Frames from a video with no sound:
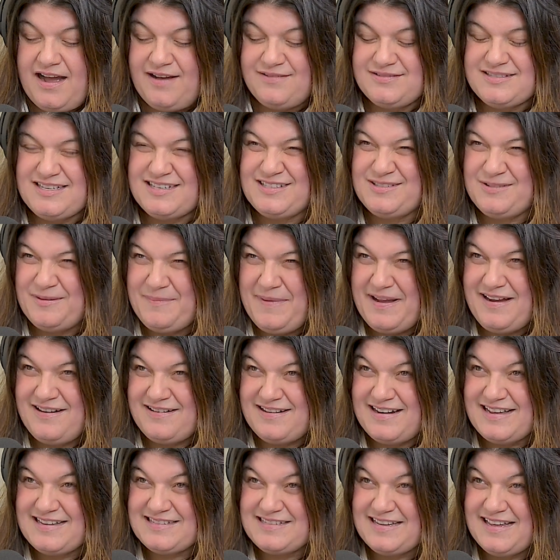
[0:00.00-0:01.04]
I was like, so am I
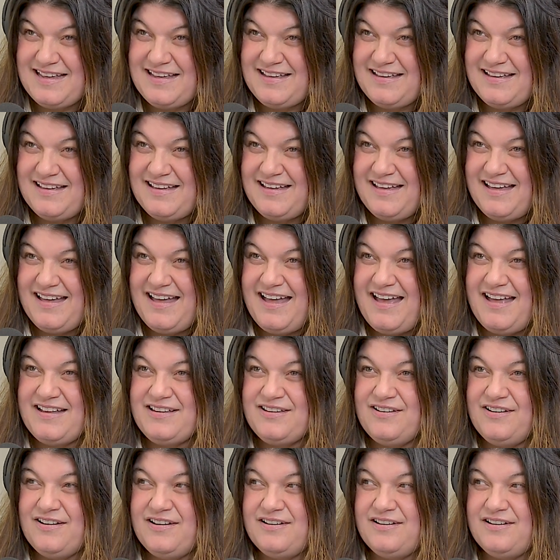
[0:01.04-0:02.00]
crazy? And you